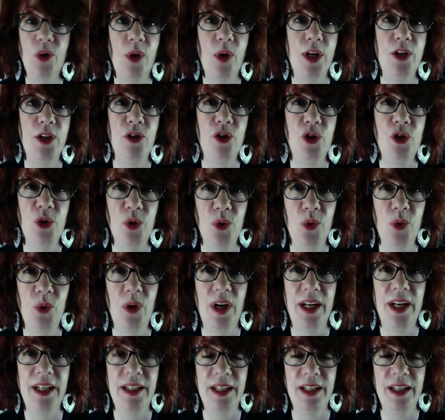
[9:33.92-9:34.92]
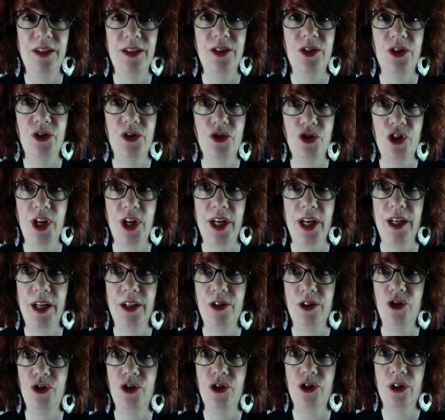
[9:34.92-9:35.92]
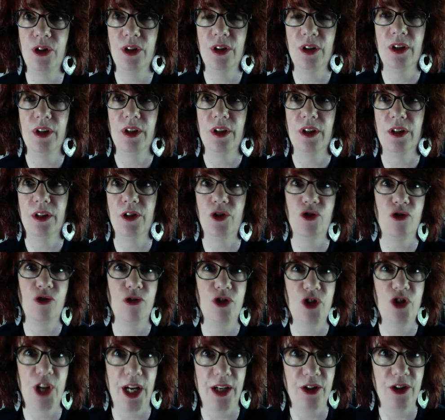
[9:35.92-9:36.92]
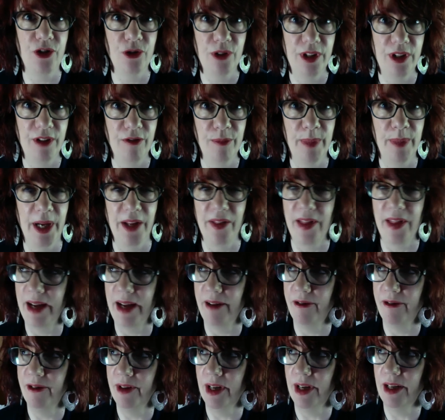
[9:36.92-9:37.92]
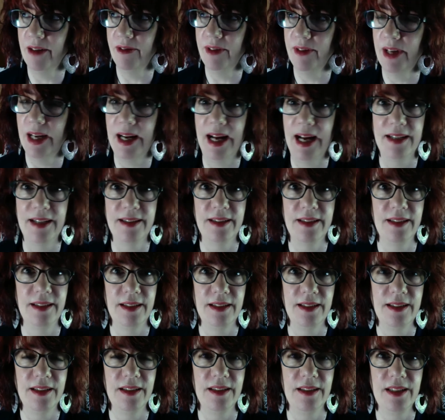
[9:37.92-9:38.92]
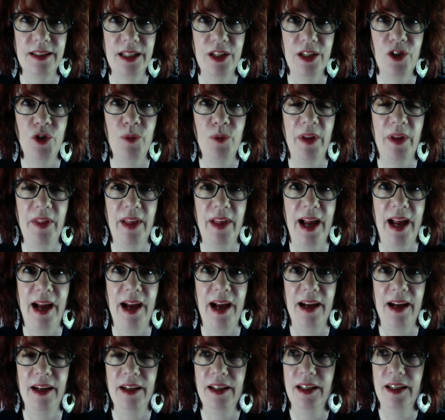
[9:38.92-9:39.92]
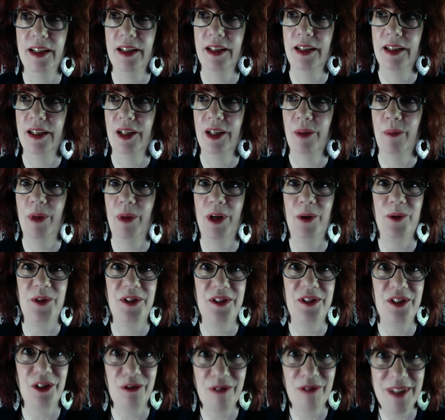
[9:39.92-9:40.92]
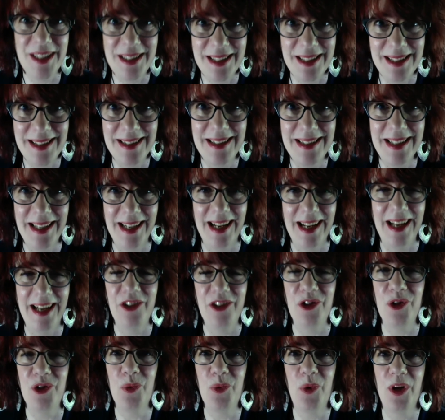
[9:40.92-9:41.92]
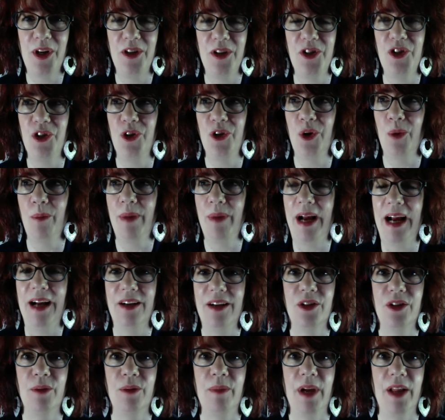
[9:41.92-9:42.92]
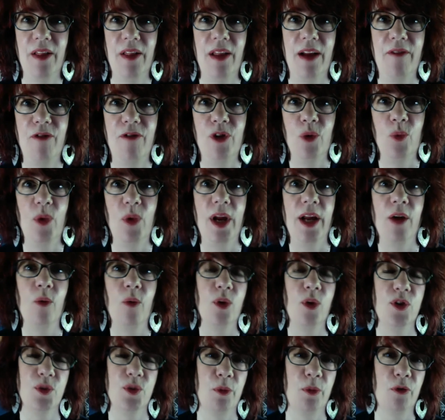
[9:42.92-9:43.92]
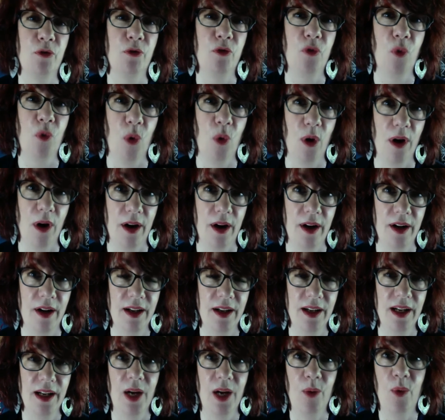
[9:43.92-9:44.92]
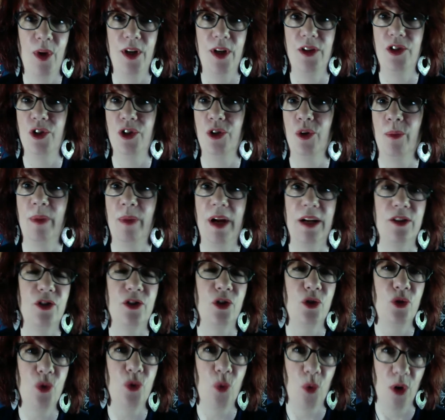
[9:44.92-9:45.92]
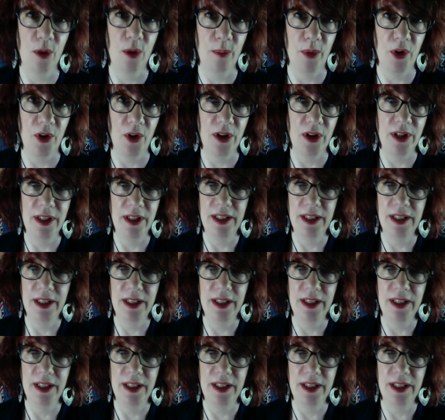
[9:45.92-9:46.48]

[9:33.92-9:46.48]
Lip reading: I knew I needed to change the trajectory of my life, God, if that accident didn't teach me that, but I was still resisting. I just wanted to go back to my life the way it was before. I wanted to go back to normal.